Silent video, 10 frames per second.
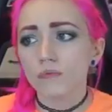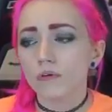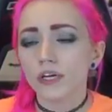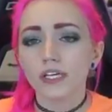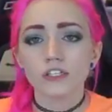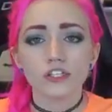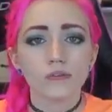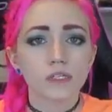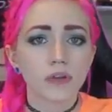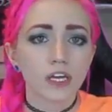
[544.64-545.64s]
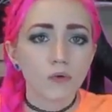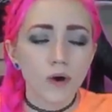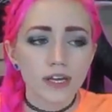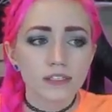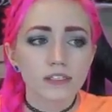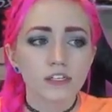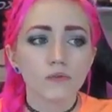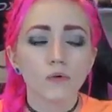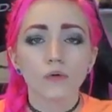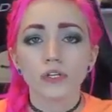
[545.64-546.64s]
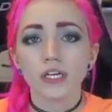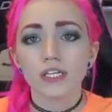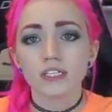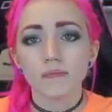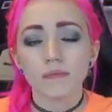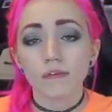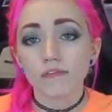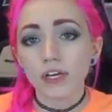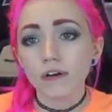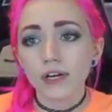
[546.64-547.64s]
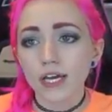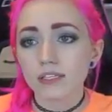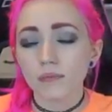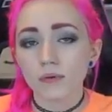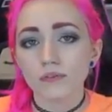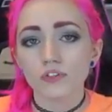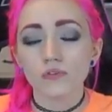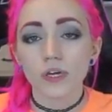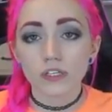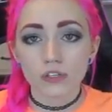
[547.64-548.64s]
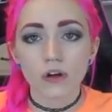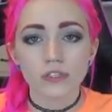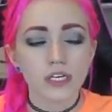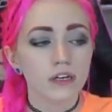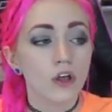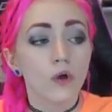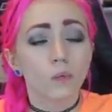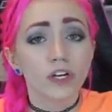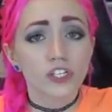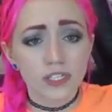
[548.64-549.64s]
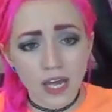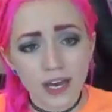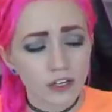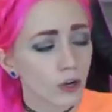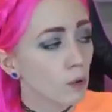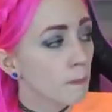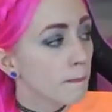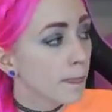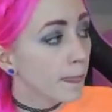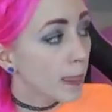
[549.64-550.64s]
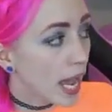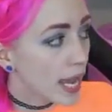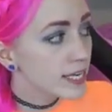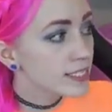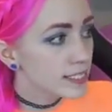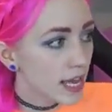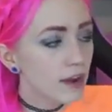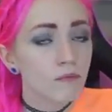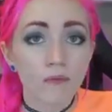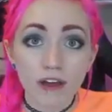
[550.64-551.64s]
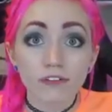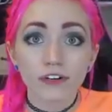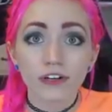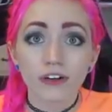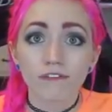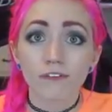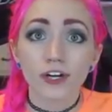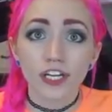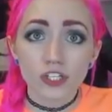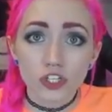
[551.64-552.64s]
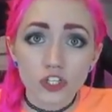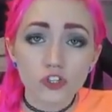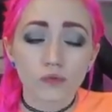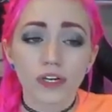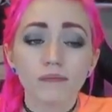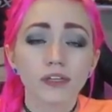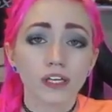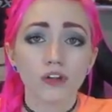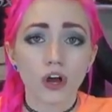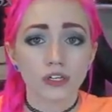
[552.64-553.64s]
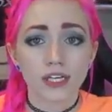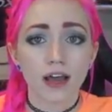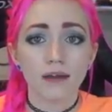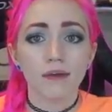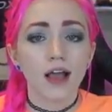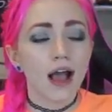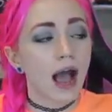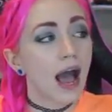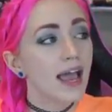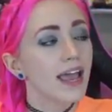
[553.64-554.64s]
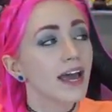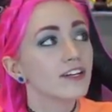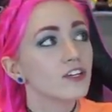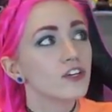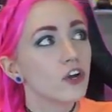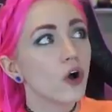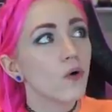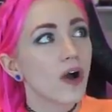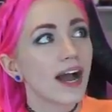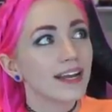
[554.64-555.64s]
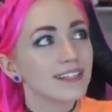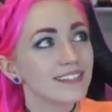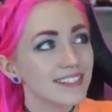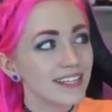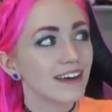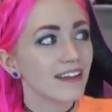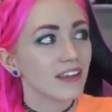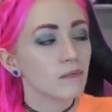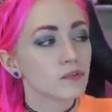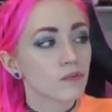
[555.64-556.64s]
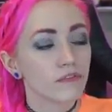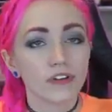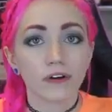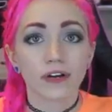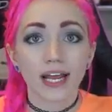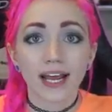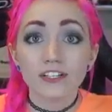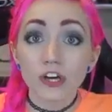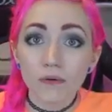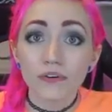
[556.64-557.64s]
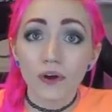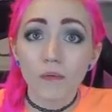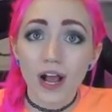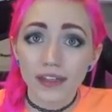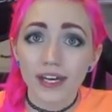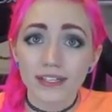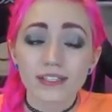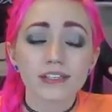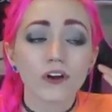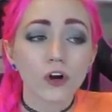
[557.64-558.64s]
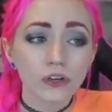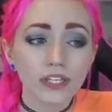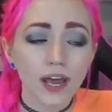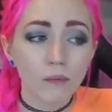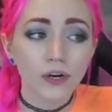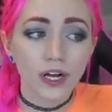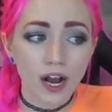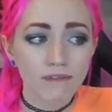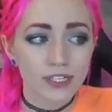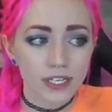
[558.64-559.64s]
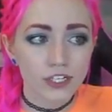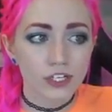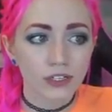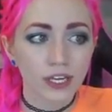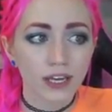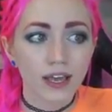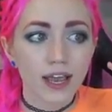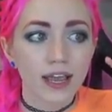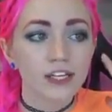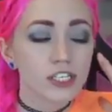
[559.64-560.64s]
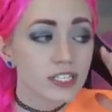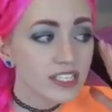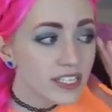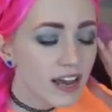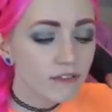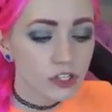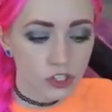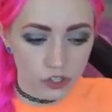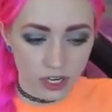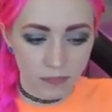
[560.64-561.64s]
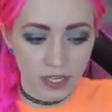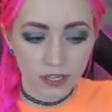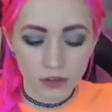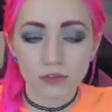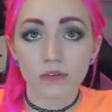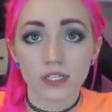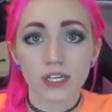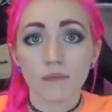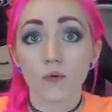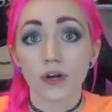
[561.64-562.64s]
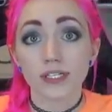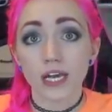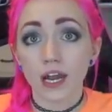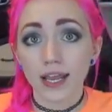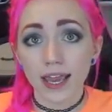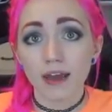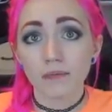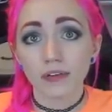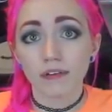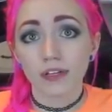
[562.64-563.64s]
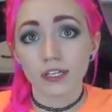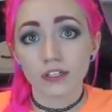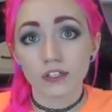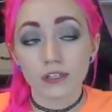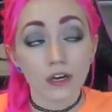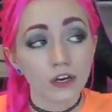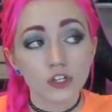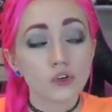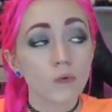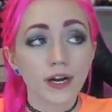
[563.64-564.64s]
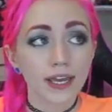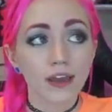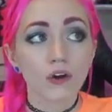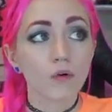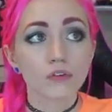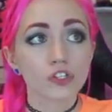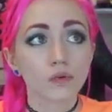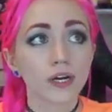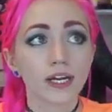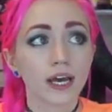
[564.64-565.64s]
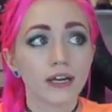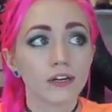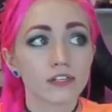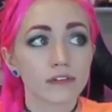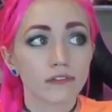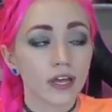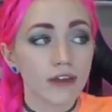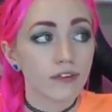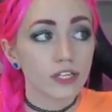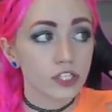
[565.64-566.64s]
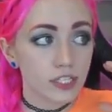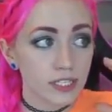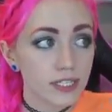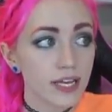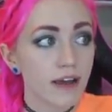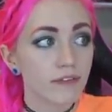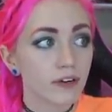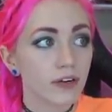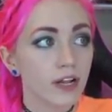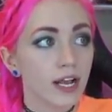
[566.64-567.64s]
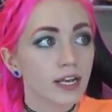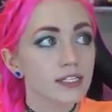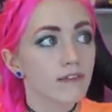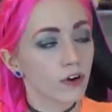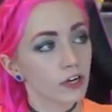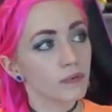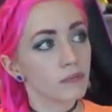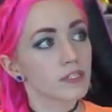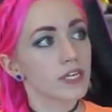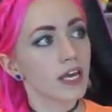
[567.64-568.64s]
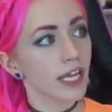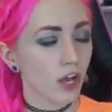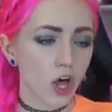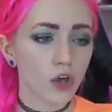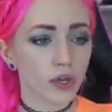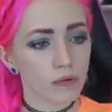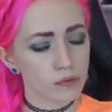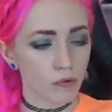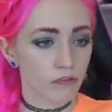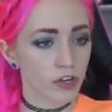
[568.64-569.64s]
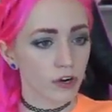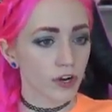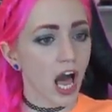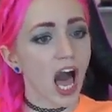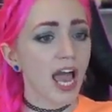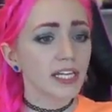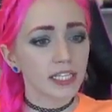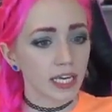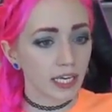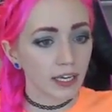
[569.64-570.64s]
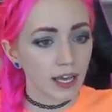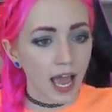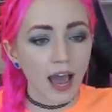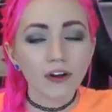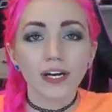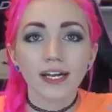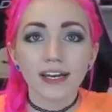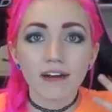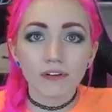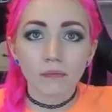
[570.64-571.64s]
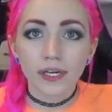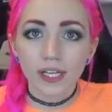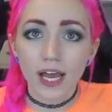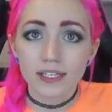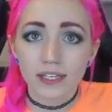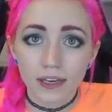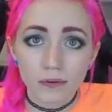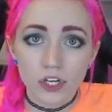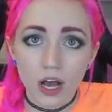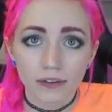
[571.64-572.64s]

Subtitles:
you won't need to do as many quests, you will only need to be revered as opposed to exalted, which, side note, I said revered for an extremely long time. I had no idea that it was revered, and I don't know why that is, because I've heard that word conversationally. It just never struck me that those were the same words, and I can't believe that in 28, almost 29 years of life, it just never, because I've heard people say like, oh, he was revered highly. How did I never realize that they were